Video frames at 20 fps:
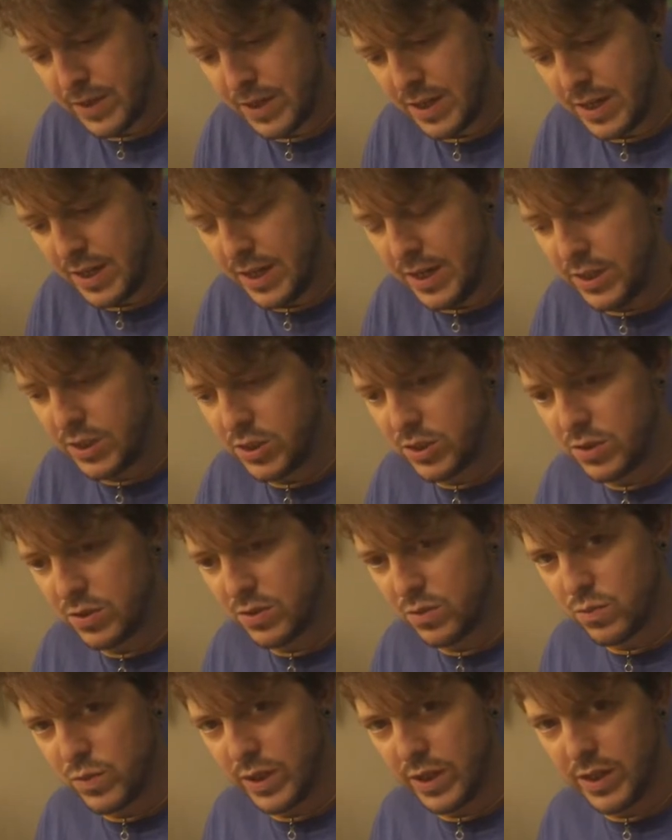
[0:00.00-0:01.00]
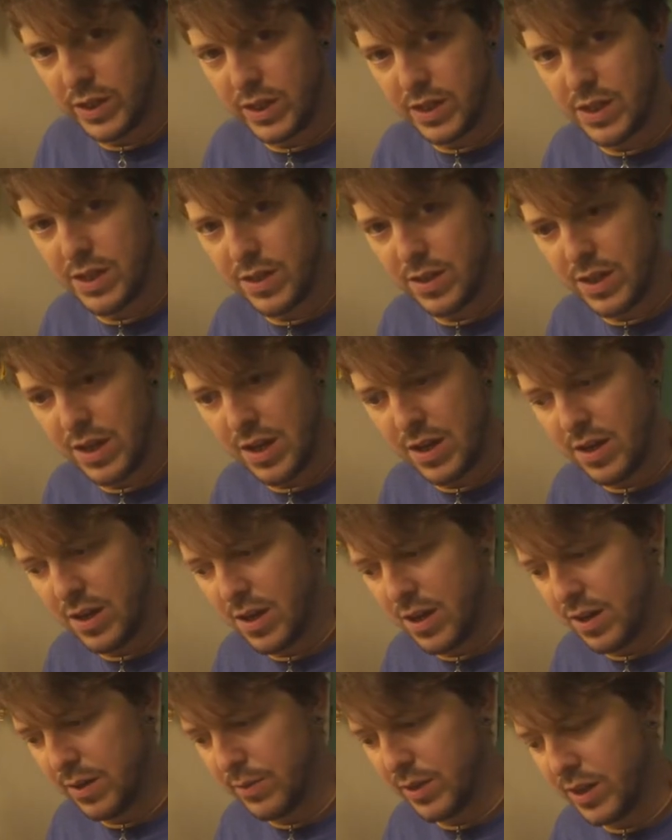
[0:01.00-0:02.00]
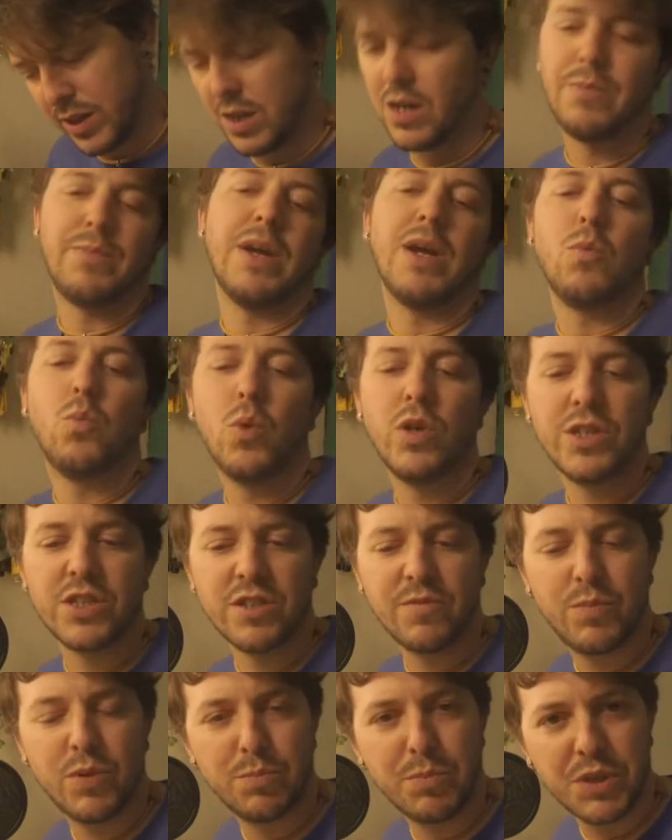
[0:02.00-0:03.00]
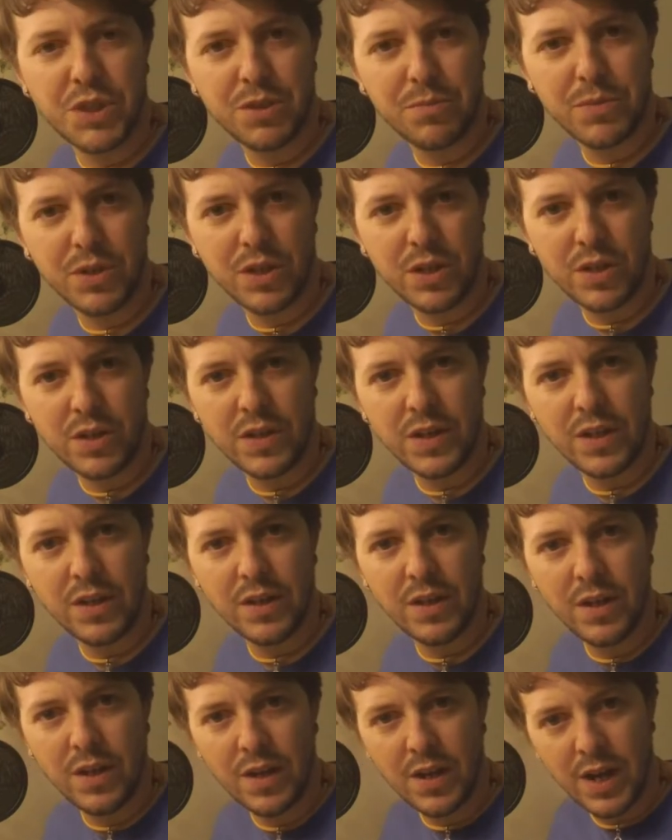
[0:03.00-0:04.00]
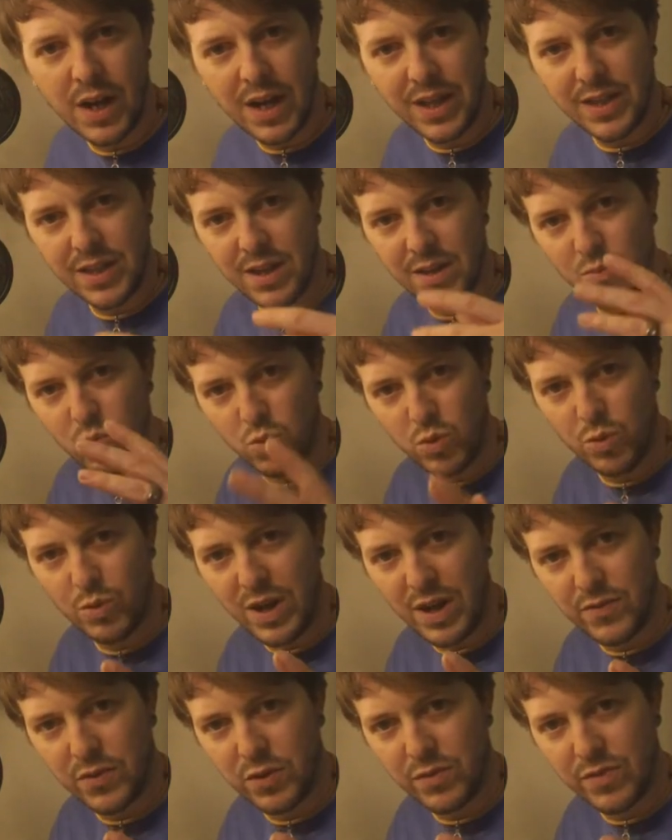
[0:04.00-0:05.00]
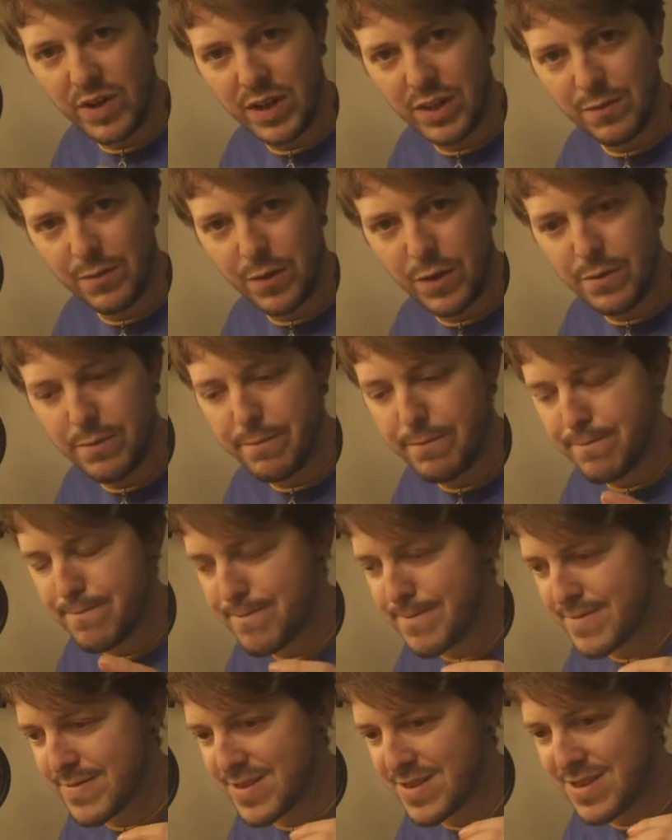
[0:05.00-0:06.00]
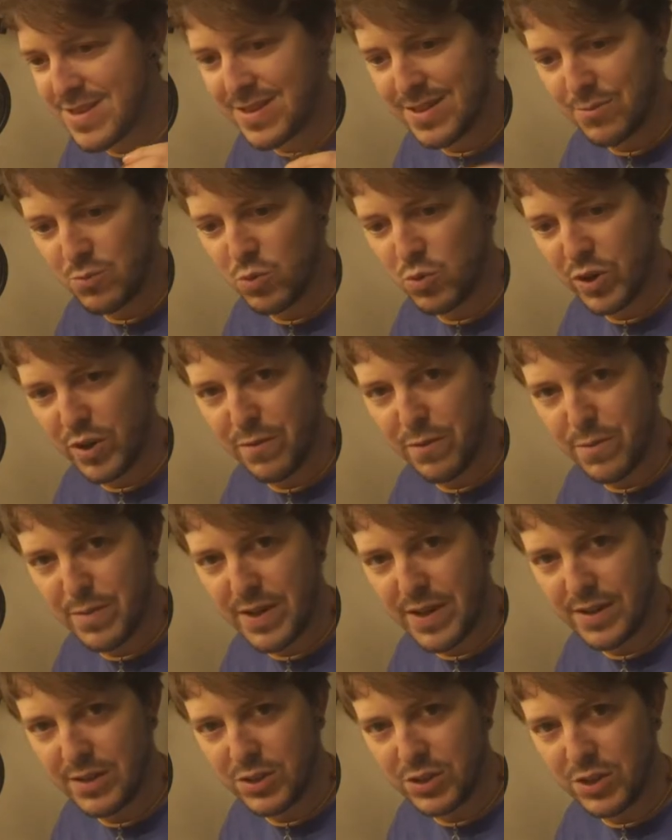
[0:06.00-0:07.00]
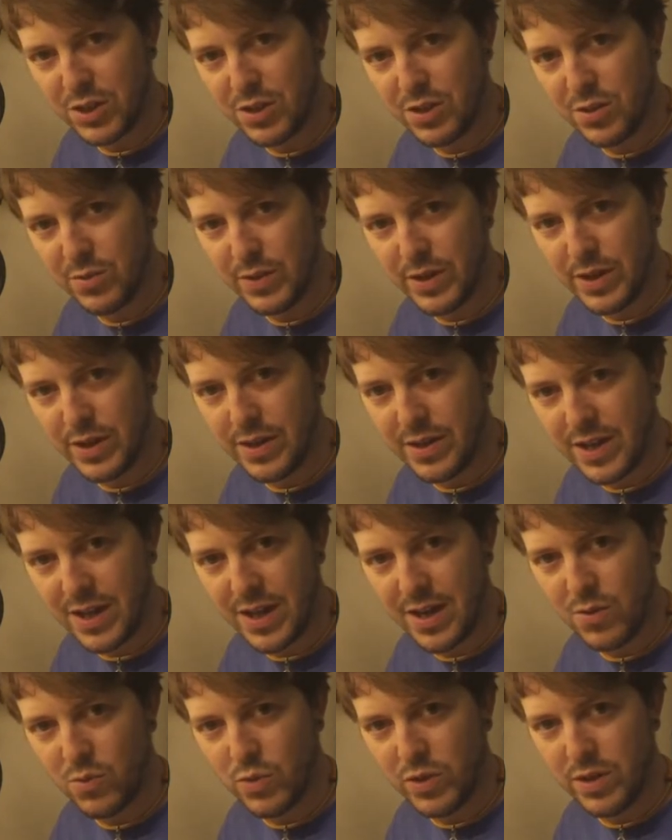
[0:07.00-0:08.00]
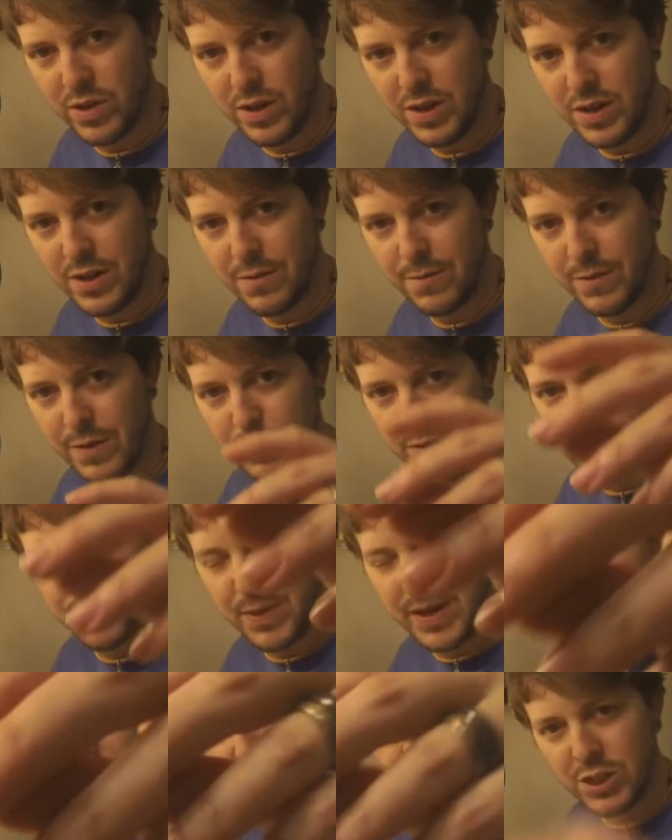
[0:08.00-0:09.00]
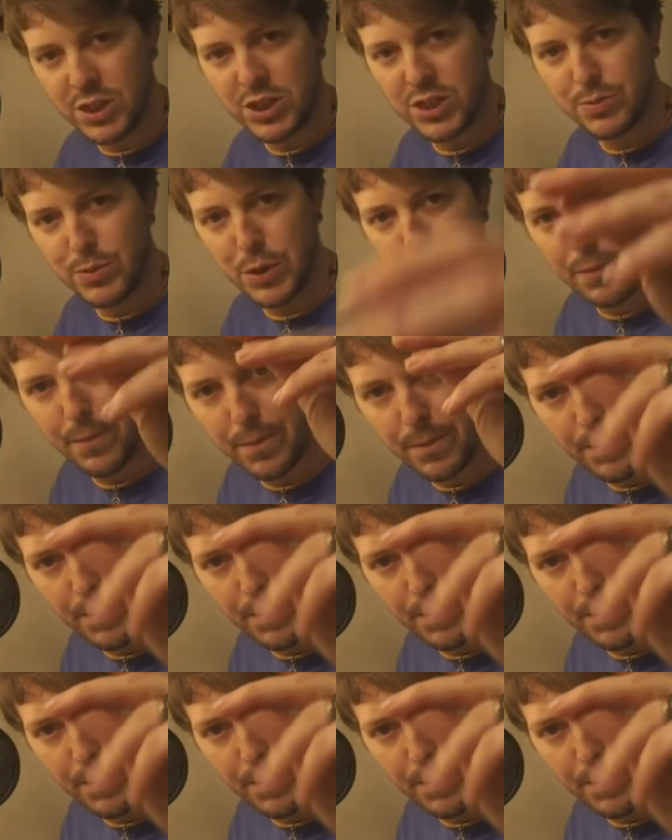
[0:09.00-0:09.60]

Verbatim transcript: is we're gonna cut there, and I'm gonna cut back once I've put my SIM card in, and then we'll have a look around the phone. We'll go from there. So, uh, yeah, we'll uh, flip this back in just a mo.